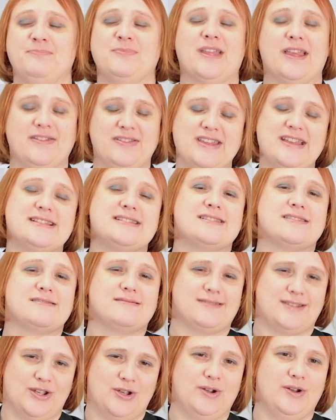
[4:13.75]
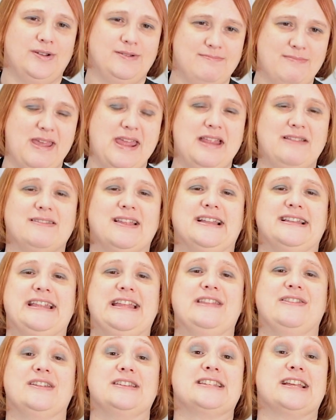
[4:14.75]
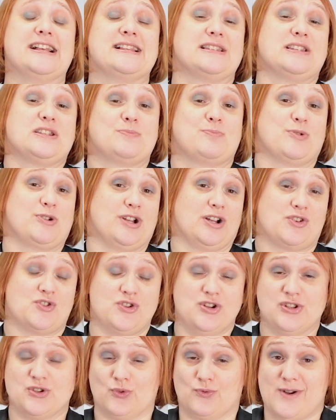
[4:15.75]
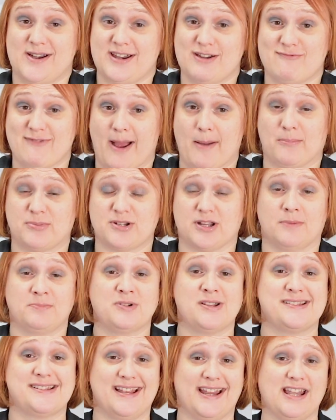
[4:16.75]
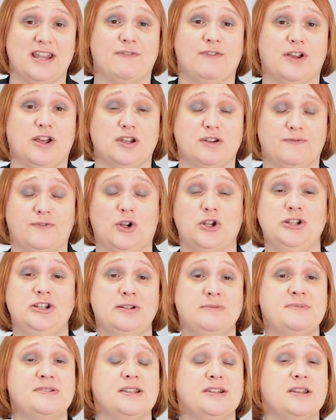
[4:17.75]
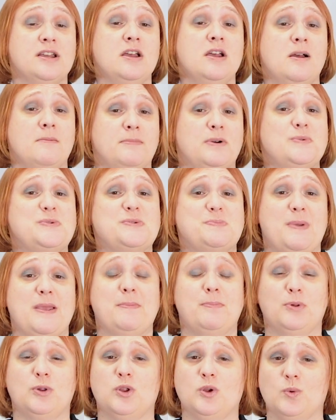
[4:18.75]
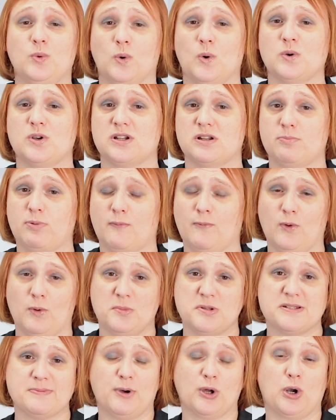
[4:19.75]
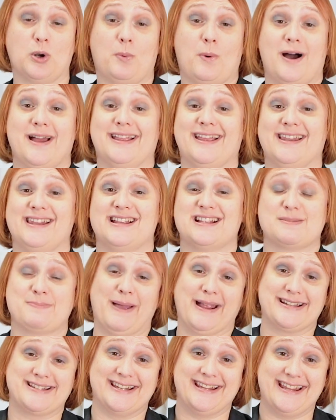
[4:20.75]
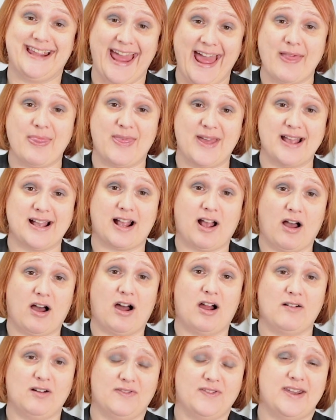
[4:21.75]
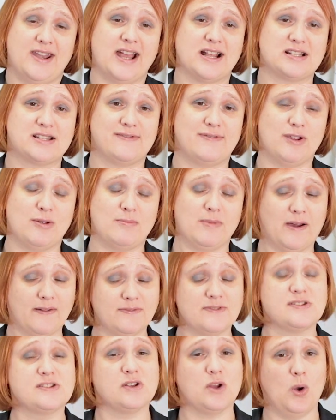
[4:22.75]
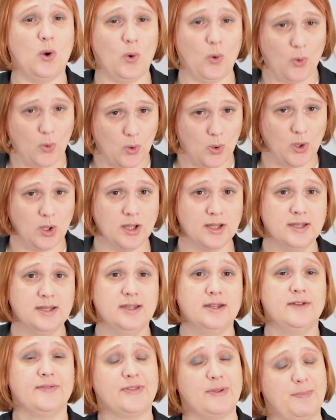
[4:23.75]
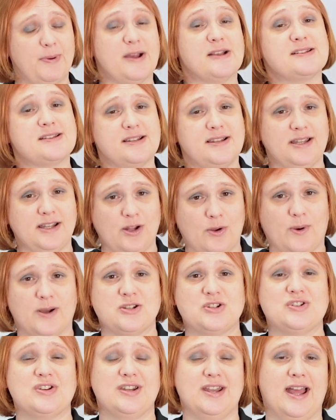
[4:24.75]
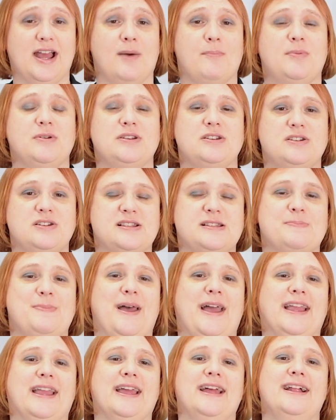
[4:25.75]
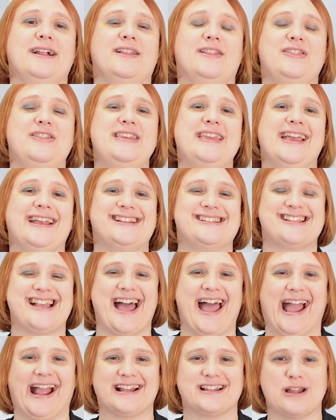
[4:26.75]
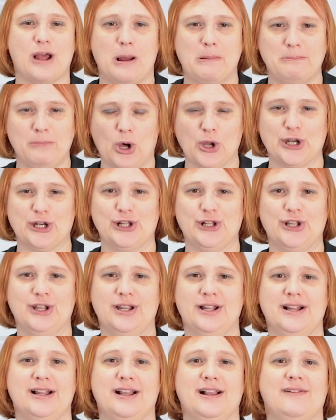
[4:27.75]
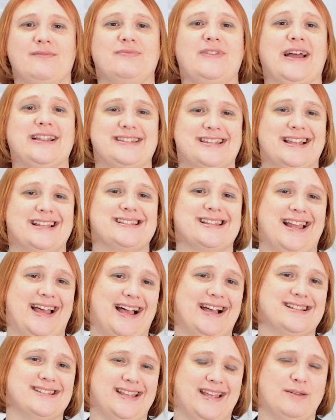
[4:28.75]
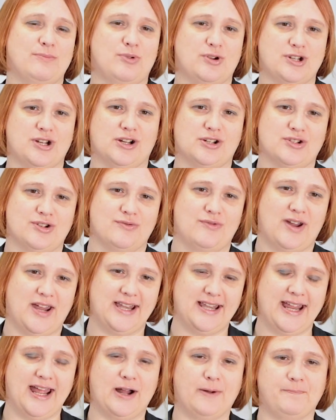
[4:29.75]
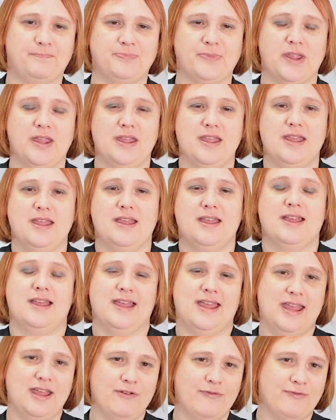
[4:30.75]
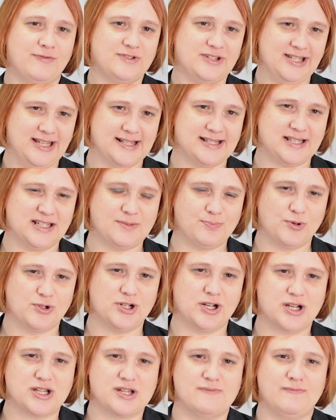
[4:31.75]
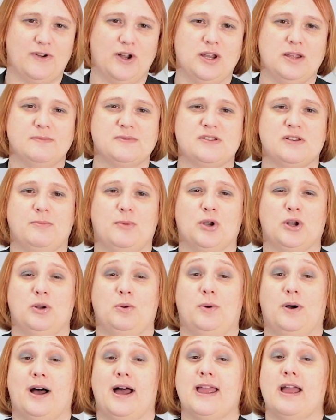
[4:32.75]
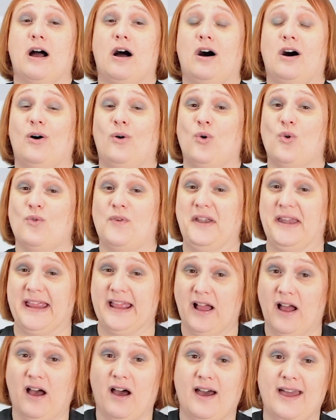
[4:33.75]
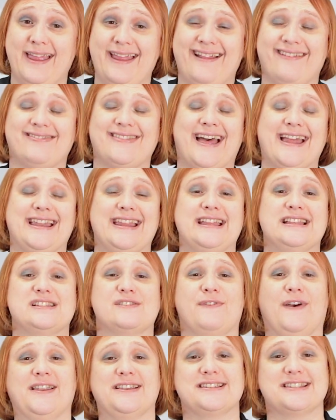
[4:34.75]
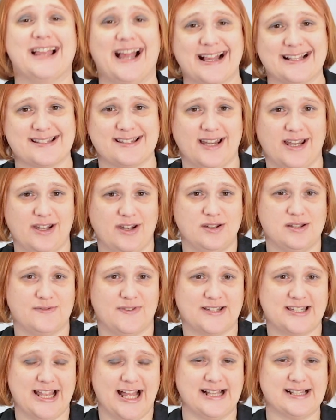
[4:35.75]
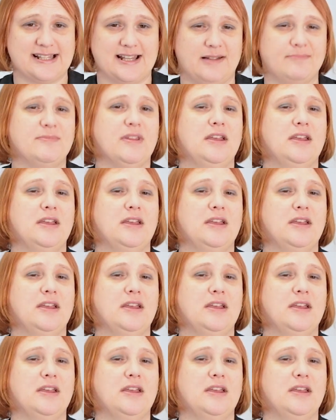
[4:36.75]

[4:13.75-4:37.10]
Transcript: This could mean that either Tesla's production is already ramped up to significant volumes and most people who ordered a Performance Model Y can expect to get their car in the next few months, or the person in question happened to spec the exact model that Tesla has in production right now. If Tesla's production volumes for Model Y are already high, that is fantastic news for Tesla,